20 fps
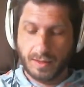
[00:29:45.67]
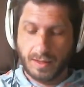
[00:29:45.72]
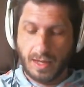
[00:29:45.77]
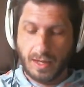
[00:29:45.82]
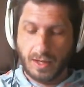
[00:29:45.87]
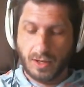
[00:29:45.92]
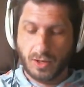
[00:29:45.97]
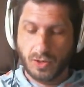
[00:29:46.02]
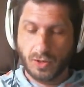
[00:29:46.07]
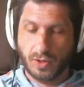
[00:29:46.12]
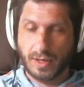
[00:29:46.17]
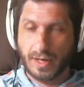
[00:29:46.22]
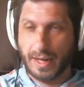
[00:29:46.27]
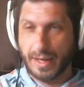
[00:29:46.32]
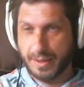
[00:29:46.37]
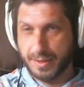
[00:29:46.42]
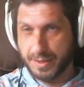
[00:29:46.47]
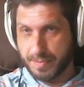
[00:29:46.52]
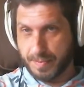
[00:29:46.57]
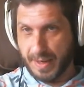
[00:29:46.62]
a good
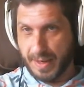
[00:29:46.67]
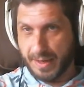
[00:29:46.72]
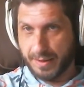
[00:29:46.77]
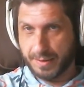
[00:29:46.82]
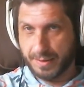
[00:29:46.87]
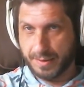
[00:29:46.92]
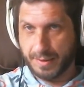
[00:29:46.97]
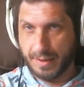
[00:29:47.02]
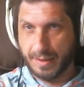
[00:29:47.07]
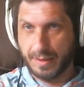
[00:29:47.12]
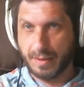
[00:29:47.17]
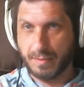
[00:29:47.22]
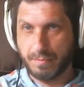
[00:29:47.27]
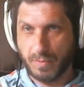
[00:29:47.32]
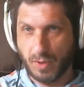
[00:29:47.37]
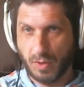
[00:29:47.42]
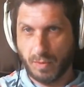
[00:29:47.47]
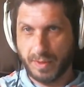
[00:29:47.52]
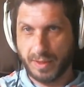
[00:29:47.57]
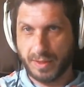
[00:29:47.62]
headspace in the
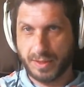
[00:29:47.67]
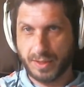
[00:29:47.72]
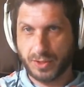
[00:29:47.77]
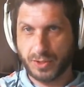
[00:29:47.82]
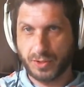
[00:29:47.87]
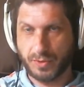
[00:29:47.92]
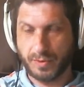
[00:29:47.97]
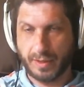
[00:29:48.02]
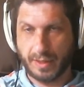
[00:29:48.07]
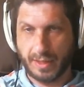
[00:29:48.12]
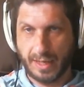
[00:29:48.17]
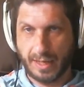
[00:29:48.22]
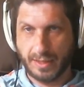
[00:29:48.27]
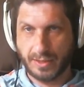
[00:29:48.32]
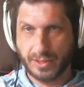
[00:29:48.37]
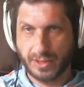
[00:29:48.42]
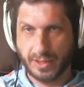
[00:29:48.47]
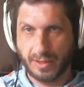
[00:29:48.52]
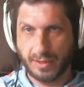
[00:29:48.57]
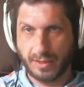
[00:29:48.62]
moment that you're
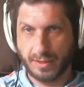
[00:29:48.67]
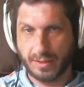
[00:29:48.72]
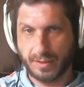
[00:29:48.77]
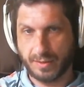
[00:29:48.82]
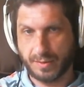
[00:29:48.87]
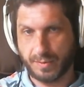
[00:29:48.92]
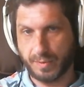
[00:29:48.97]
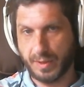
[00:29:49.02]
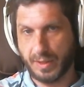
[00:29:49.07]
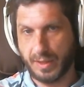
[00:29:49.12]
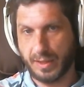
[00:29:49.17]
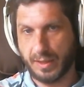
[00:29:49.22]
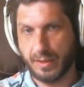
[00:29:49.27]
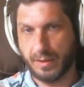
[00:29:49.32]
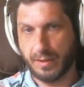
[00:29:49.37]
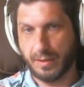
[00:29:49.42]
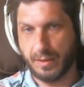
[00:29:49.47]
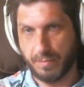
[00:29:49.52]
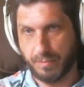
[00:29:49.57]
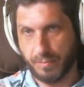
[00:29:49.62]
engaging is
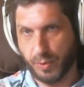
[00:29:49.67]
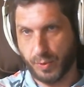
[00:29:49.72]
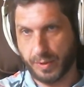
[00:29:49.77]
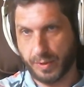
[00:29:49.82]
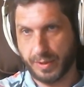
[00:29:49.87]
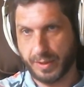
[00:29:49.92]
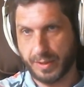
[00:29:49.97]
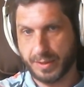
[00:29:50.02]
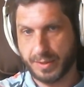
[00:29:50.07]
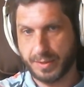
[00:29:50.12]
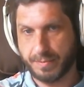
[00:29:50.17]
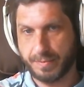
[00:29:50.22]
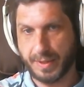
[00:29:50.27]
really important,